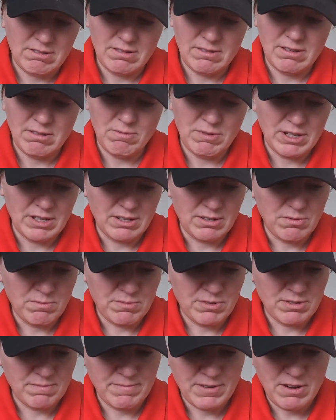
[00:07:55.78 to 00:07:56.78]
There we go.
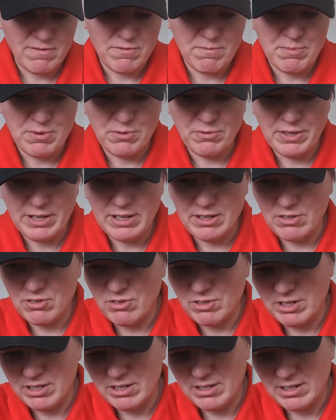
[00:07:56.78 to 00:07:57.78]
Oops, over pulled that. I'll
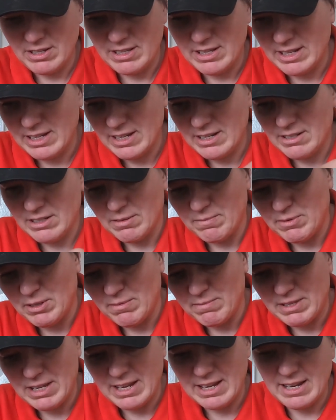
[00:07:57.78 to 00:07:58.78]
try tying that again.
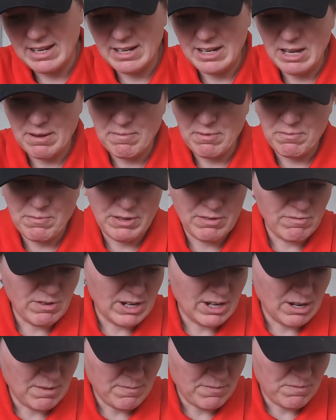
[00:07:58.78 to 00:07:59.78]
Sometimes that can happen with
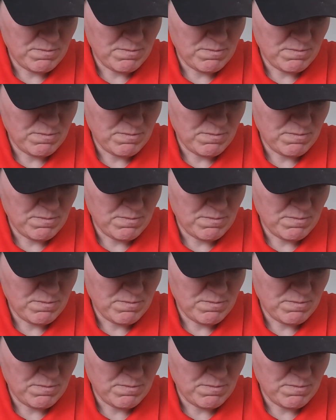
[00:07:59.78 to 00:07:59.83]
rig gum.